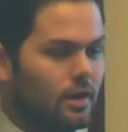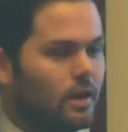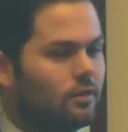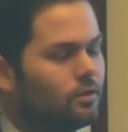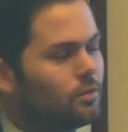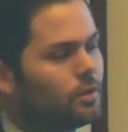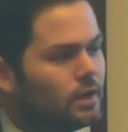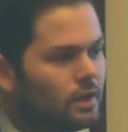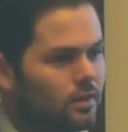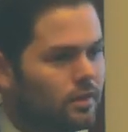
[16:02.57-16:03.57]
And so we really
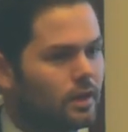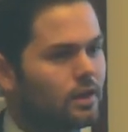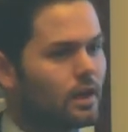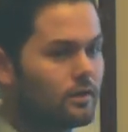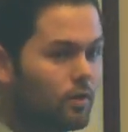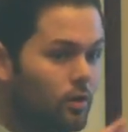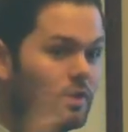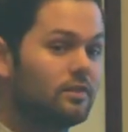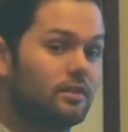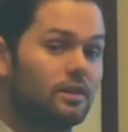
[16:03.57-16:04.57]
need to think kind of
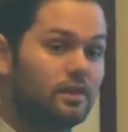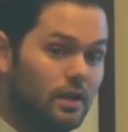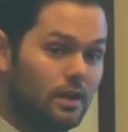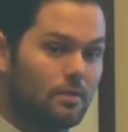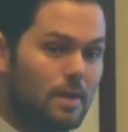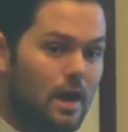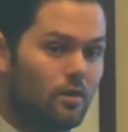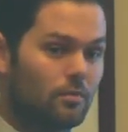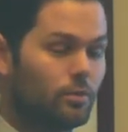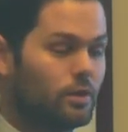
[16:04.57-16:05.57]
holistically
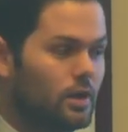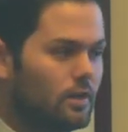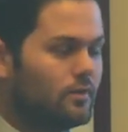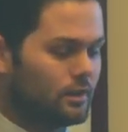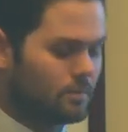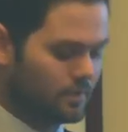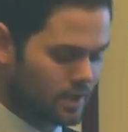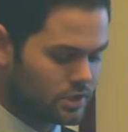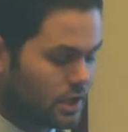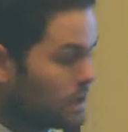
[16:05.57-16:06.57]
about bullying and
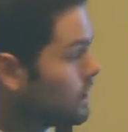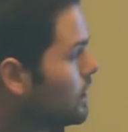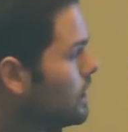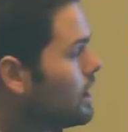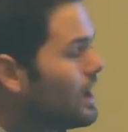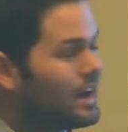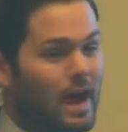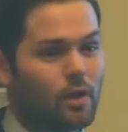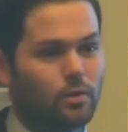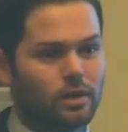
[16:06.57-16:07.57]
victimization and
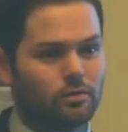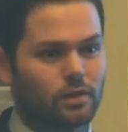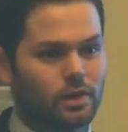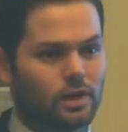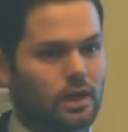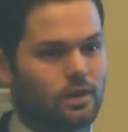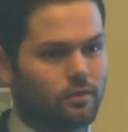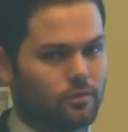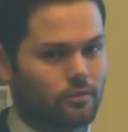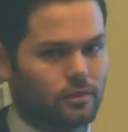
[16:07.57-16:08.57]
how we can really kind
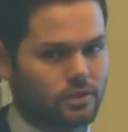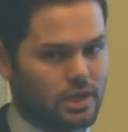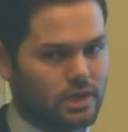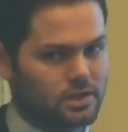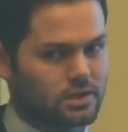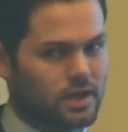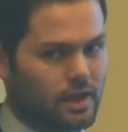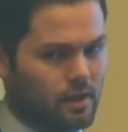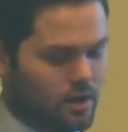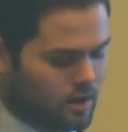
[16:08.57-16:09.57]
of change the
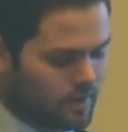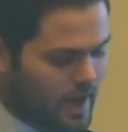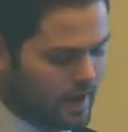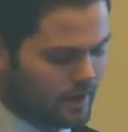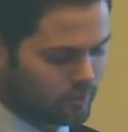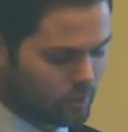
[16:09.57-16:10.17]
dialogue on that as